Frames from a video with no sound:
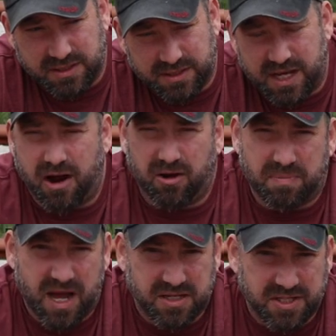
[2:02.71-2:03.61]
uh, carrot
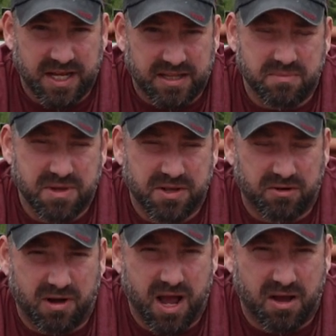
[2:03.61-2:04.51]
patch and get them in the
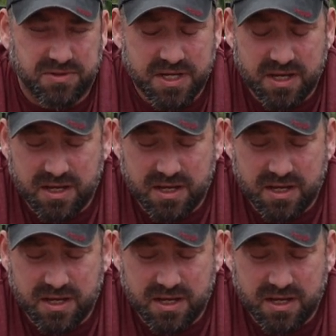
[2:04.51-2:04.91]
ground.